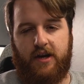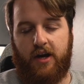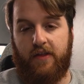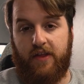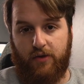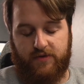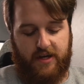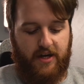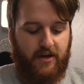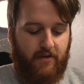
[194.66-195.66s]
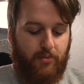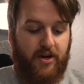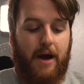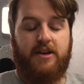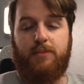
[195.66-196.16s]
target, the old secondary. But
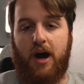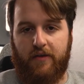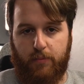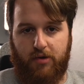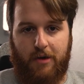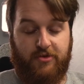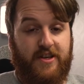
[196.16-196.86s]
now it's part of the primary,